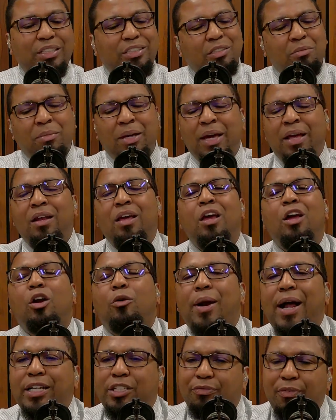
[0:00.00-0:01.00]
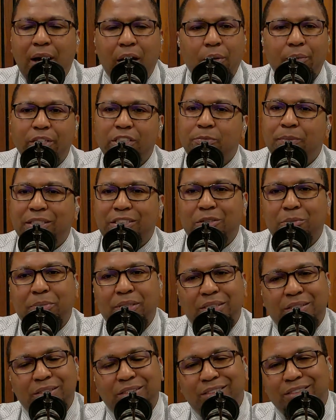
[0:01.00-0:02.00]
Listen, man, Christ following is messy
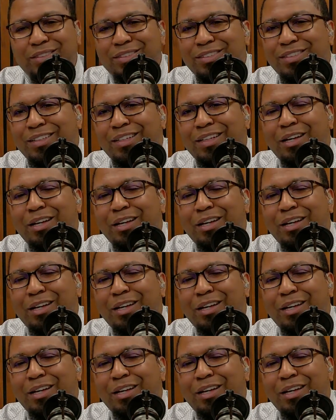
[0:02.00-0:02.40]
business.